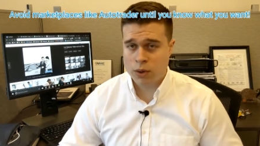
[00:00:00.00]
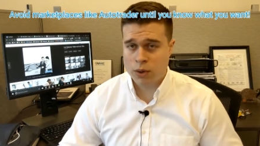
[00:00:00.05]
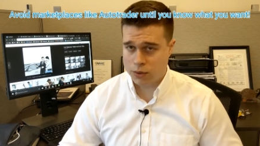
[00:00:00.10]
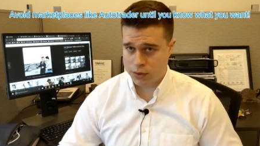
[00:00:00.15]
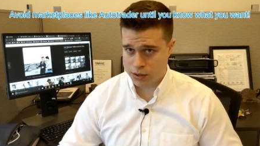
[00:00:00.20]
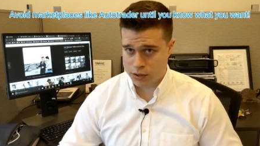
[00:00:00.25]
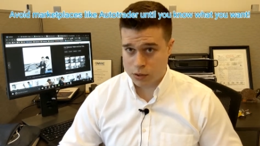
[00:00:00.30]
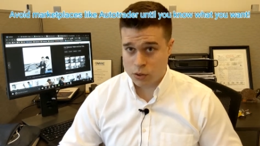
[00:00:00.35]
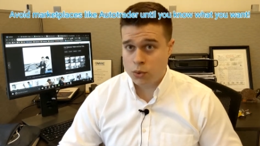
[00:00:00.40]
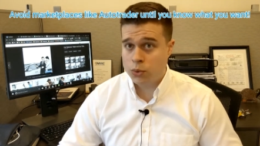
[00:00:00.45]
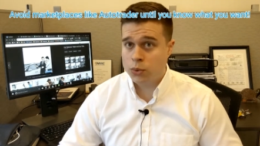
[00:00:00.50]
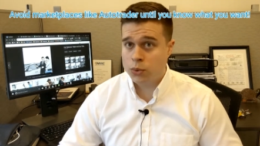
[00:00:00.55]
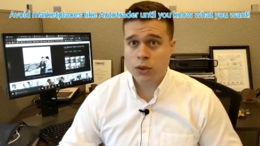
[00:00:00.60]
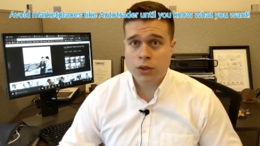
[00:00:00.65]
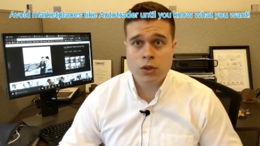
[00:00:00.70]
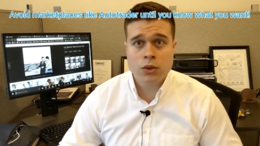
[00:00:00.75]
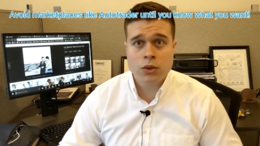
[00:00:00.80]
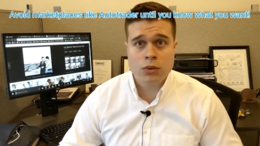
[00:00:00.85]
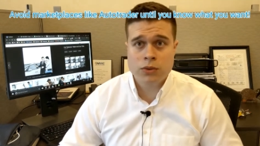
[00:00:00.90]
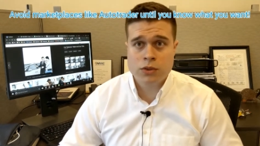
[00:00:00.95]
whether it's new
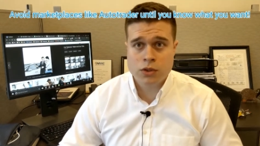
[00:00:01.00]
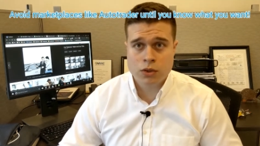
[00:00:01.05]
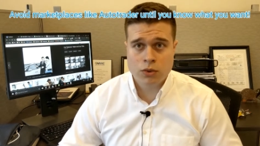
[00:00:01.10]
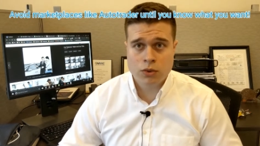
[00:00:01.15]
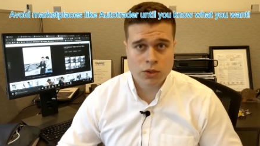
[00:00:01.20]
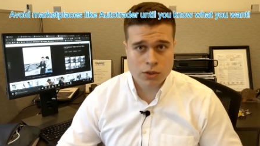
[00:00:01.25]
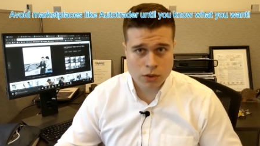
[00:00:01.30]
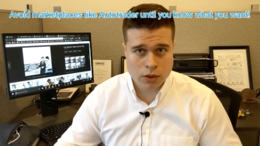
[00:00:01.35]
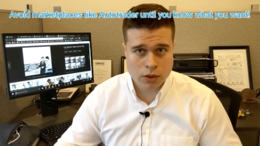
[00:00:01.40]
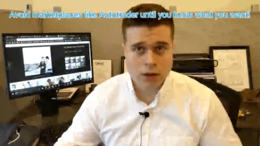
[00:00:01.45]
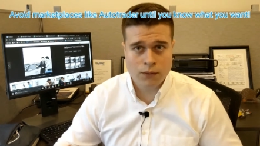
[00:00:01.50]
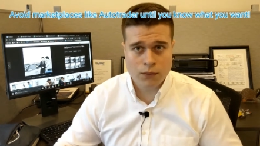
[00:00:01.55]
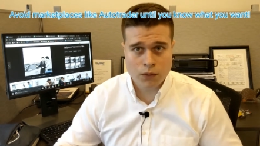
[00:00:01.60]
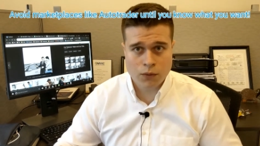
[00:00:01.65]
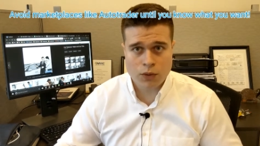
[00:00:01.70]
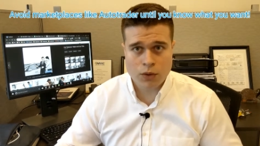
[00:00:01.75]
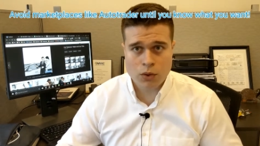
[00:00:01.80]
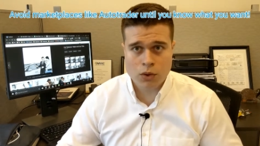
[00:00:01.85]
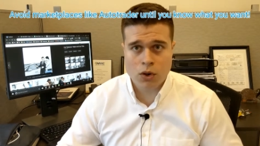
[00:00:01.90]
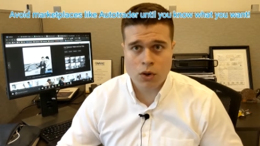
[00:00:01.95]
or used, you're just looking
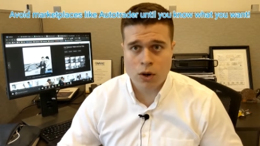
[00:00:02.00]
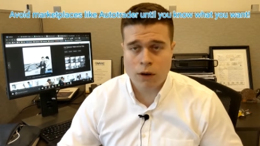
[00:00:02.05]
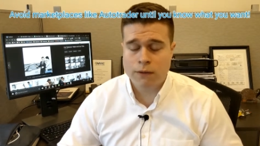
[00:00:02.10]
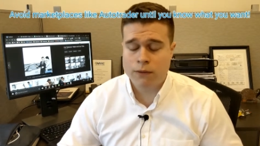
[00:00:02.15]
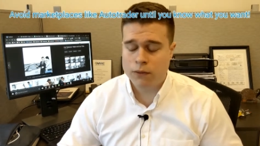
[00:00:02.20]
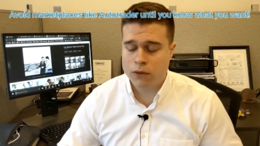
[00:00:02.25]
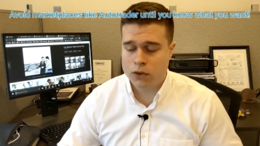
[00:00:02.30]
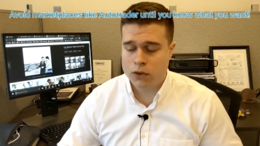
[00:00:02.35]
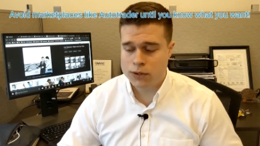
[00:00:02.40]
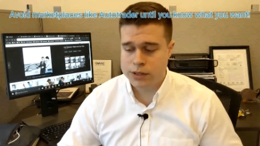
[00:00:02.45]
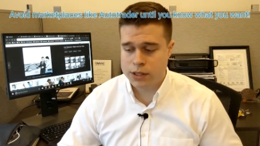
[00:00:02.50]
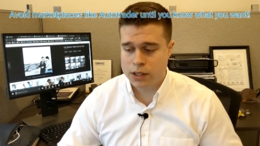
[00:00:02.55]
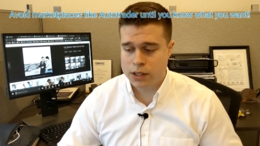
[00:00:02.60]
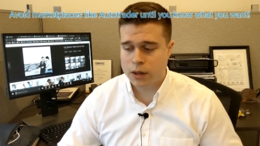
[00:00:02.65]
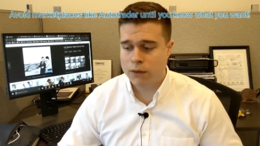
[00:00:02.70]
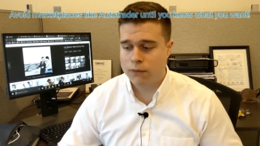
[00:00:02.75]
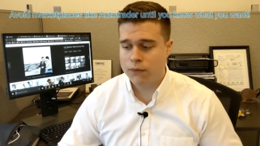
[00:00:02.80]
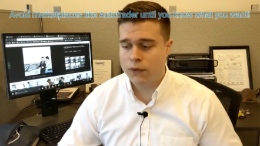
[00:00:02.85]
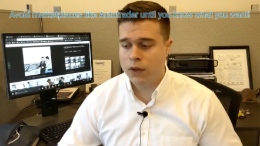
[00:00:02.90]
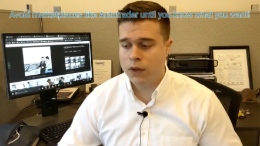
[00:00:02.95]
for a new car for
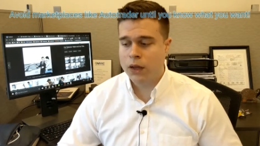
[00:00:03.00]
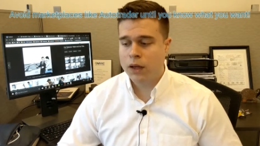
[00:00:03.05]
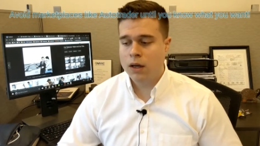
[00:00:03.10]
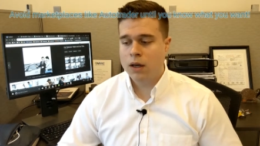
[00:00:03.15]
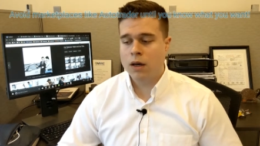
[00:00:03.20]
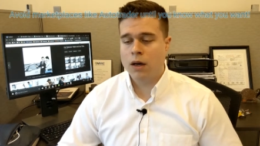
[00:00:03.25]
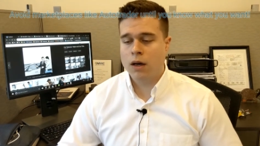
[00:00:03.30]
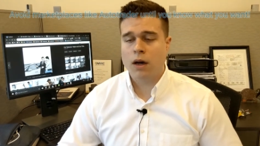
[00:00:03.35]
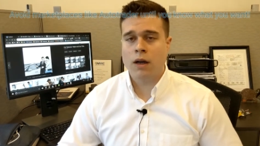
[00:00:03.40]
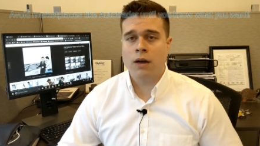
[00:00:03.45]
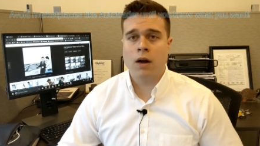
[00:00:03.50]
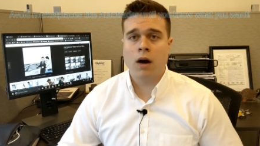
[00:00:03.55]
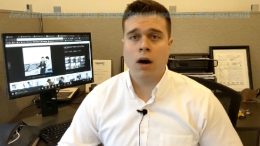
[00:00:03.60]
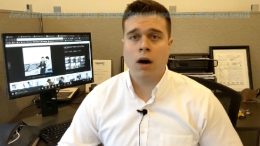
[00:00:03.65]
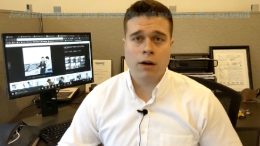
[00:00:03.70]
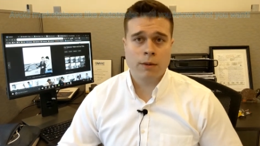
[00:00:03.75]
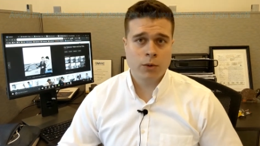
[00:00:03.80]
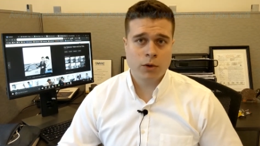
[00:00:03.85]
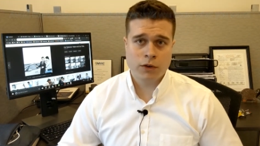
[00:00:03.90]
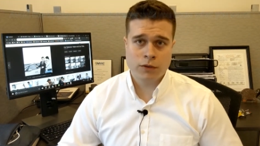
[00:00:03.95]
yourself, an
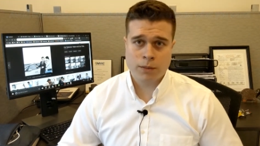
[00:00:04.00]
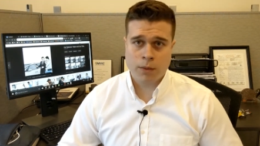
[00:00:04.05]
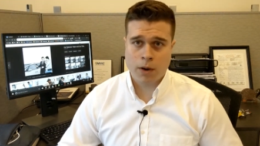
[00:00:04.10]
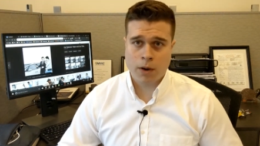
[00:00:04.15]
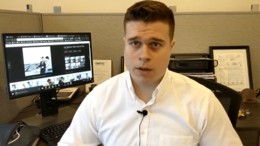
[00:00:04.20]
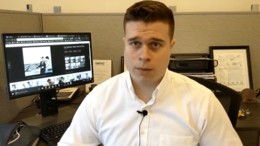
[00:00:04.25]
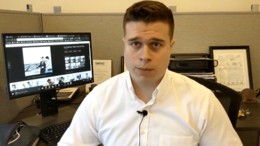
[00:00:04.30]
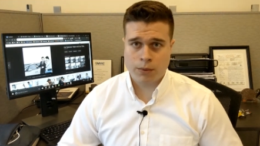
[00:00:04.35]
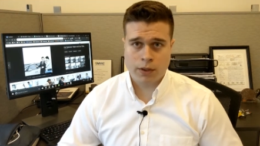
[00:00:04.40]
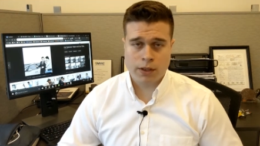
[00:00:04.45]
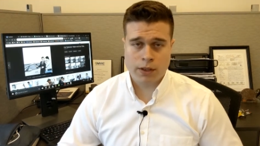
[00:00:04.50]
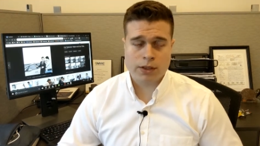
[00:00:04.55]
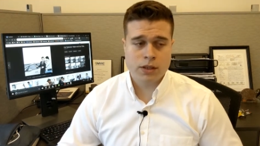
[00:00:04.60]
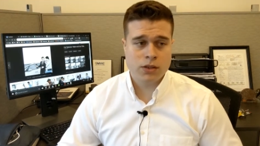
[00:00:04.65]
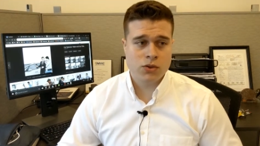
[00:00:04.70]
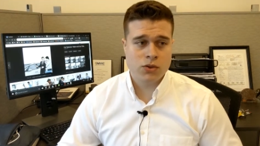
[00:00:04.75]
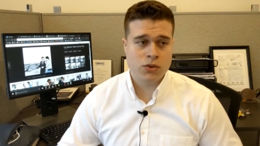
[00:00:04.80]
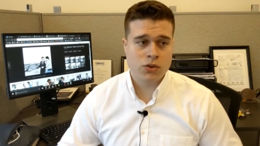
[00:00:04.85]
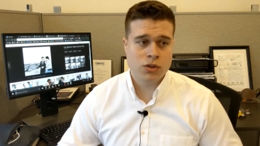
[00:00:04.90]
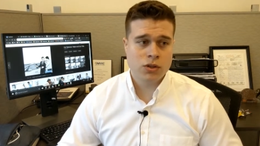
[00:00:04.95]
automotive
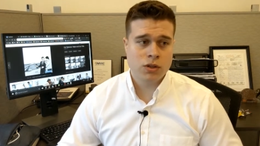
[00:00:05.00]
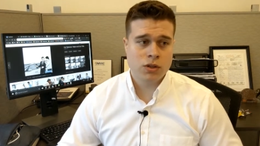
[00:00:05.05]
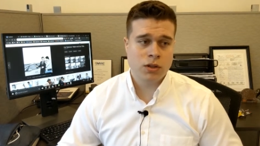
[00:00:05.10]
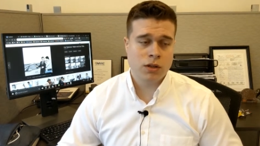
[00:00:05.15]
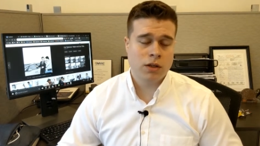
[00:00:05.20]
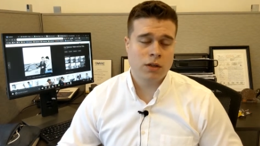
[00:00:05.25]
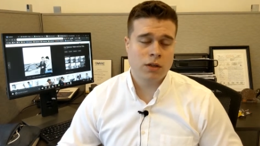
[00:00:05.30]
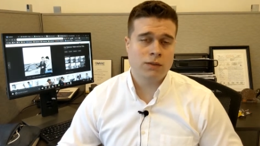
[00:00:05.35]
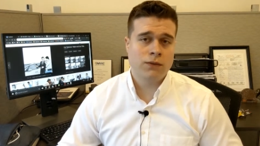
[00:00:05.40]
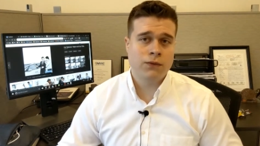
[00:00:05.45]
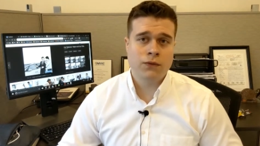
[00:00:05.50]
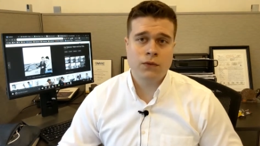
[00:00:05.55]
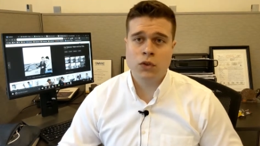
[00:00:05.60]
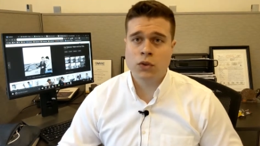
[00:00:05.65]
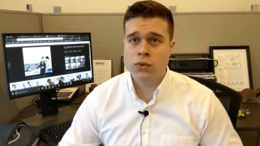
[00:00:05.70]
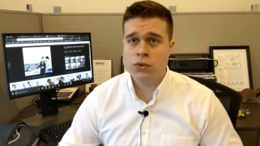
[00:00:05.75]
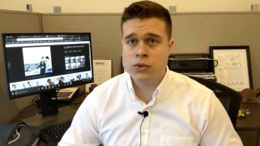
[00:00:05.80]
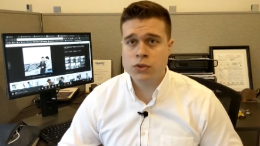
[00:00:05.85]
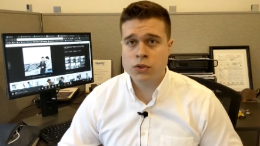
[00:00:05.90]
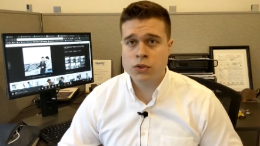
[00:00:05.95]
marketplace is just going to
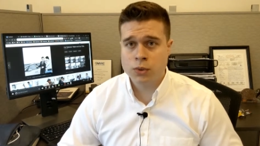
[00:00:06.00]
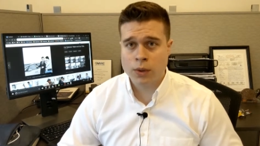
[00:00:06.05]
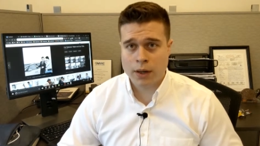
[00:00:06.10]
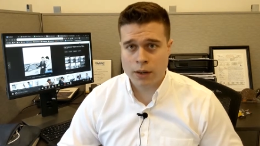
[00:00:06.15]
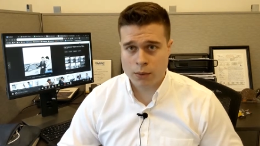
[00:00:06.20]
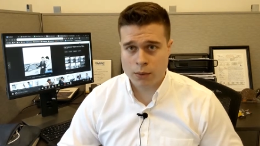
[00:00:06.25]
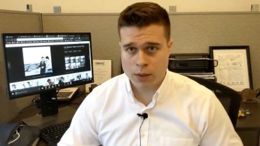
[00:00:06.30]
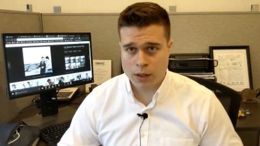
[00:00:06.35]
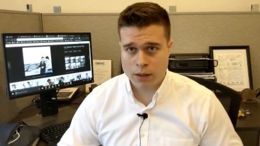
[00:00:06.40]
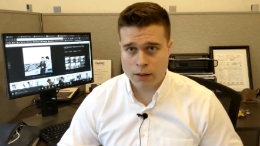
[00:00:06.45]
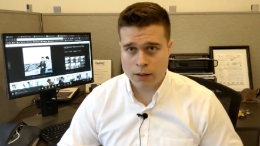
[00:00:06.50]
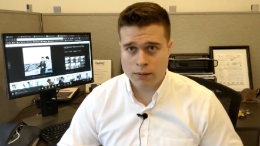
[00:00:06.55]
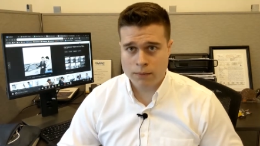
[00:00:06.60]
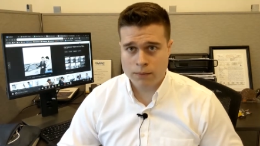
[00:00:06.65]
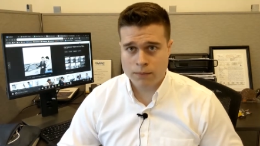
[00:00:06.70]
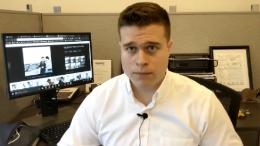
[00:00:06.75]
confuse you right away.